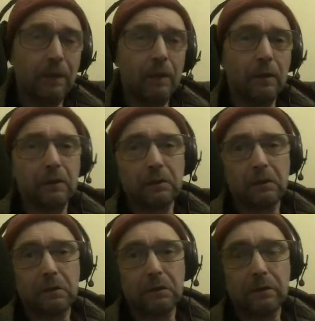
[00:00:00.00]
No, I
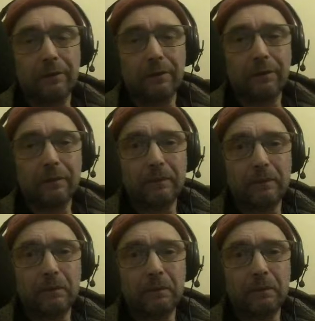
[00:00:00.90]
didn't.
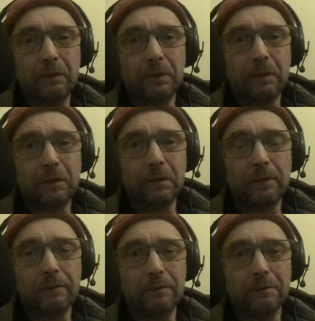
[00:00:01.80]
Talk us
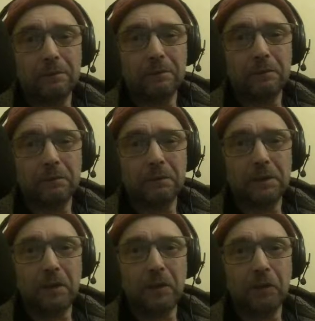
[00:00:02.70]
through
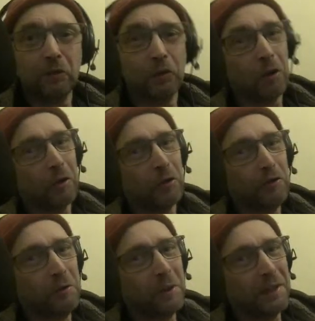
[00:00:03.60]
it. Talk us
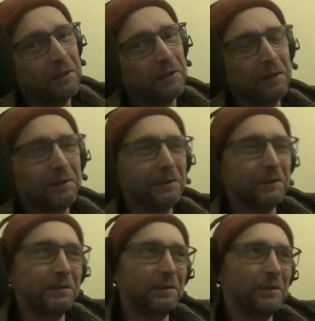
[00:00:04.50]
through it.
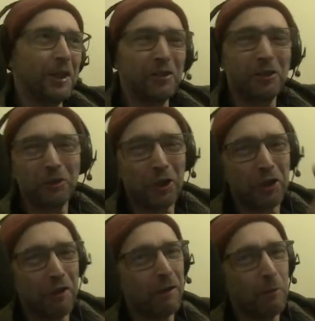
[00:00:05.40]
You're such a
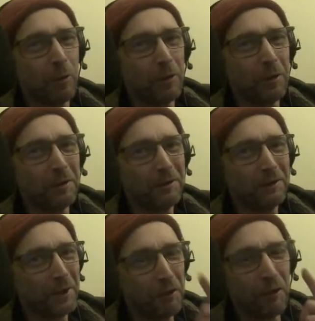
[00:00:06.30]
Terry Wogan.
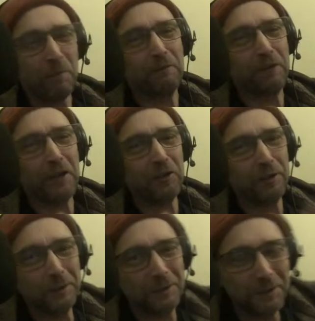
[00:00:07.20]
You're a professional.